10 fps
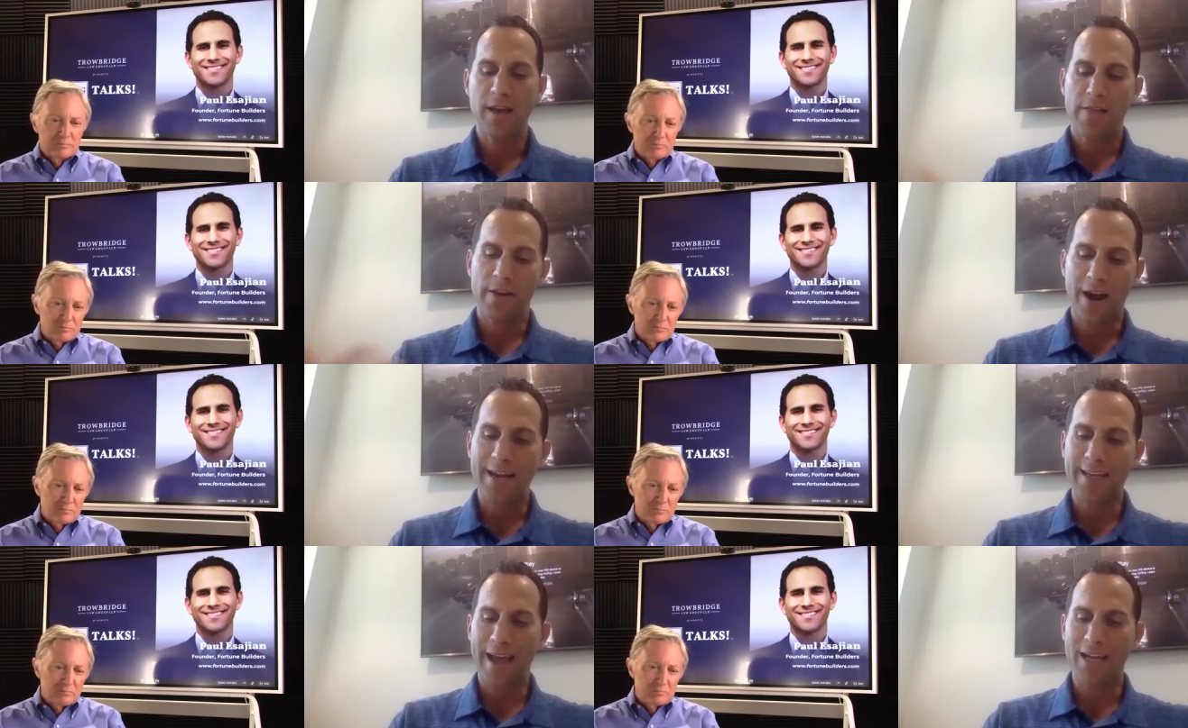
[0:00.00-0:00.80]
Speaker 1: They're
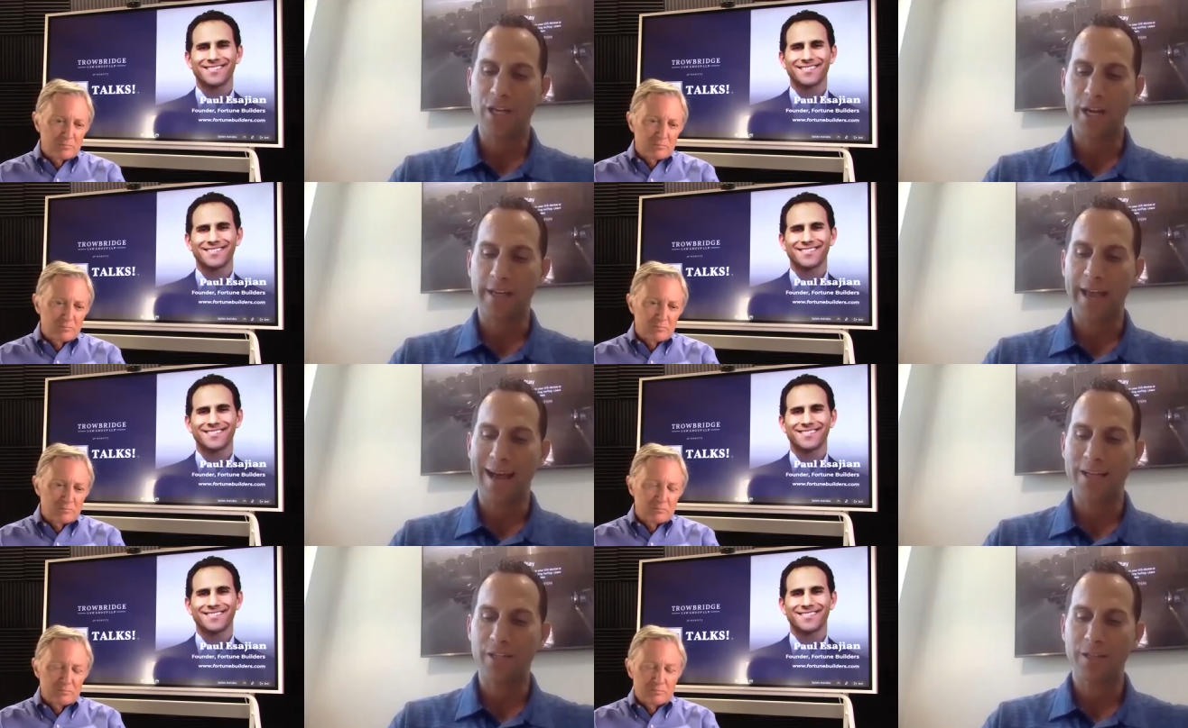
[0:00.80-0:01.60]
high cash on
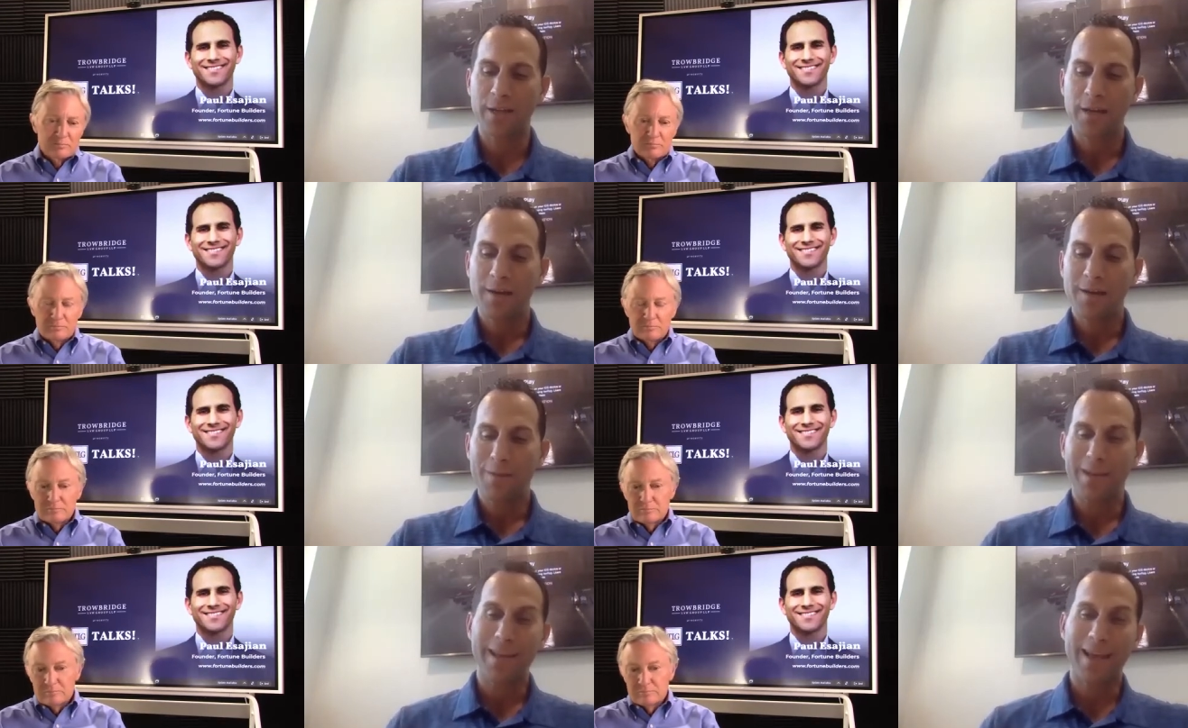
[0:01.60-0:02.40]
cash,
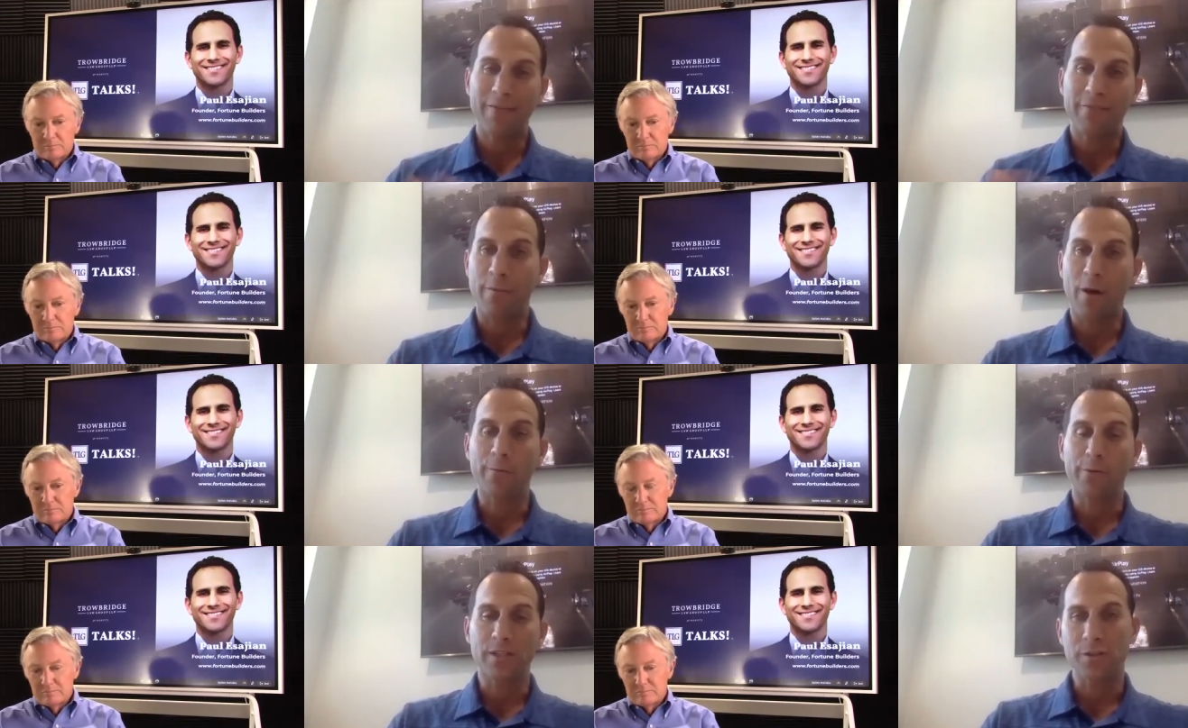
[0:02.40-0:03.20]
but again, from our
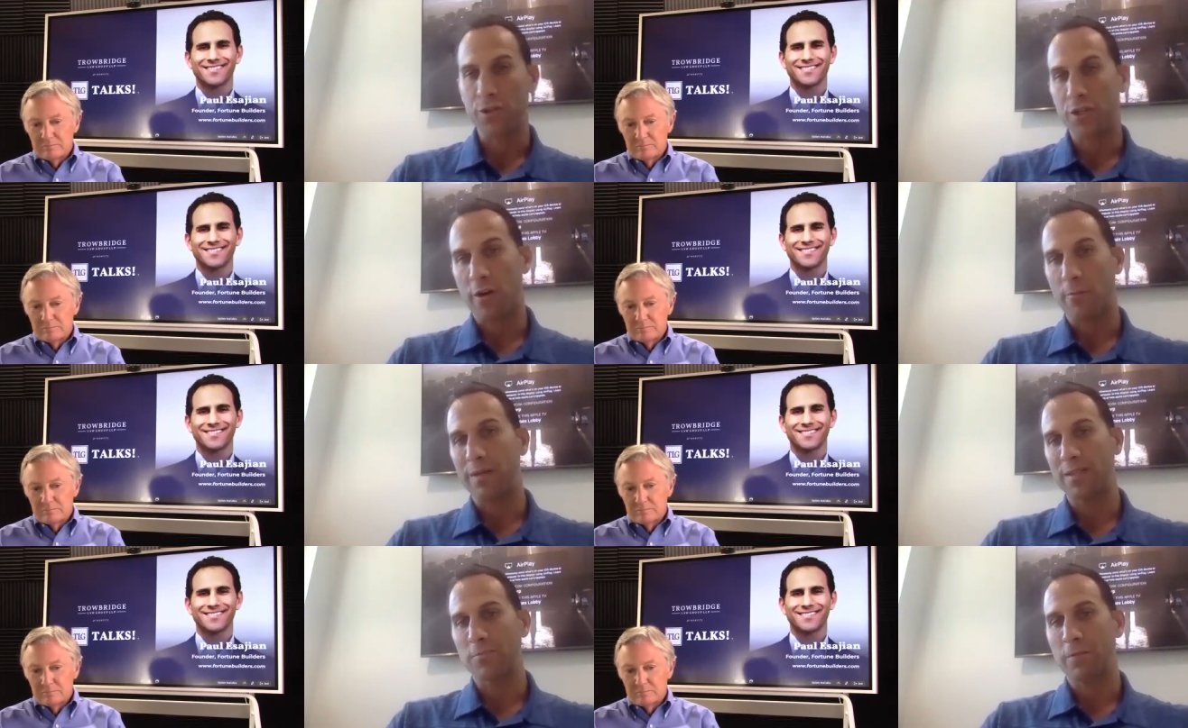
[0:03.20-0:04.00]
research and our
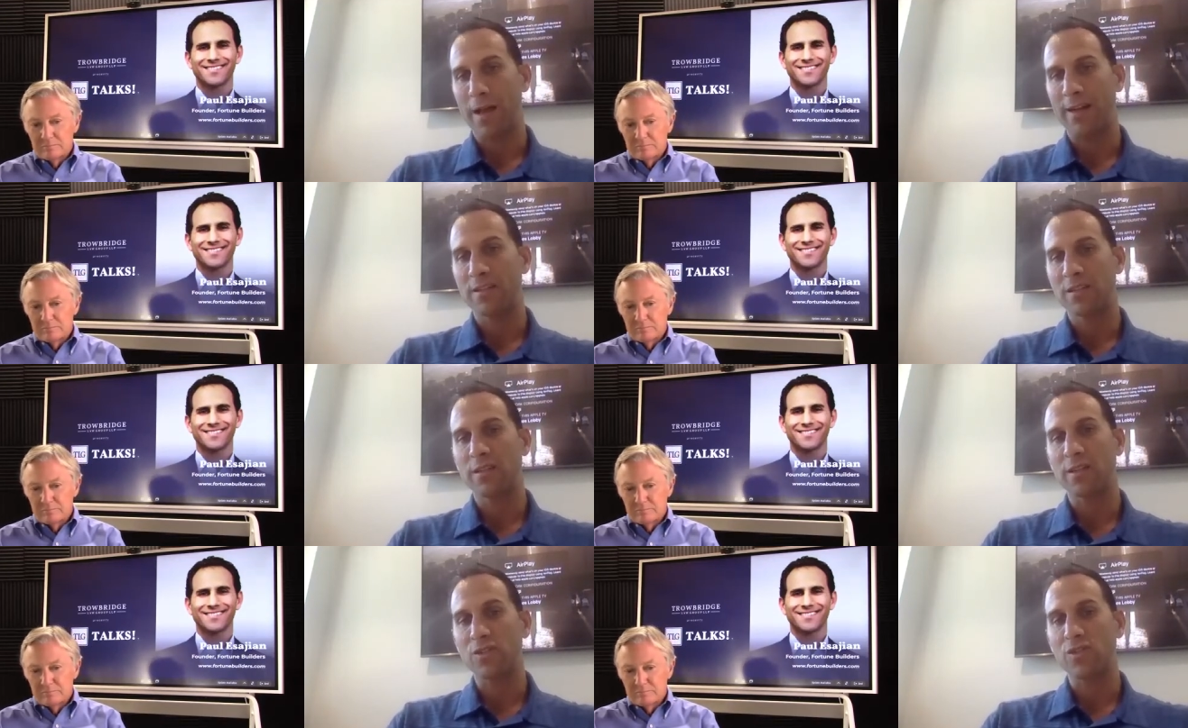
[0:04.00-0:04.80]
business plan, it's
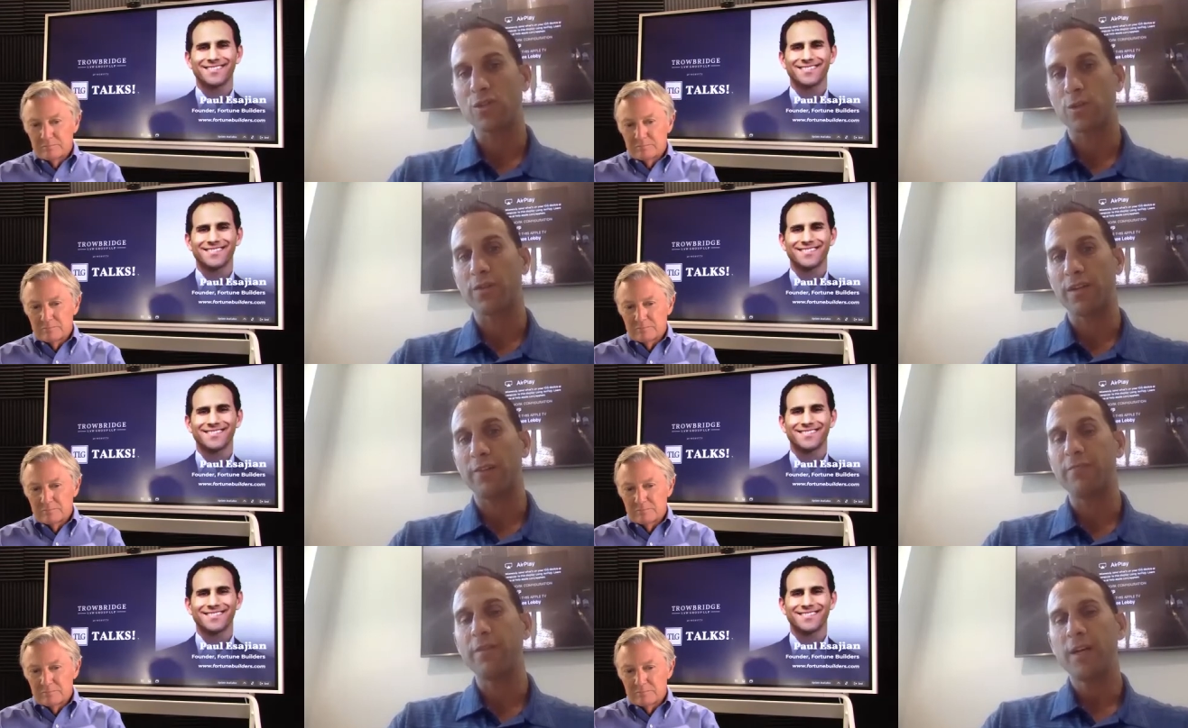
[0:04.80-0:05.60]
still a conservative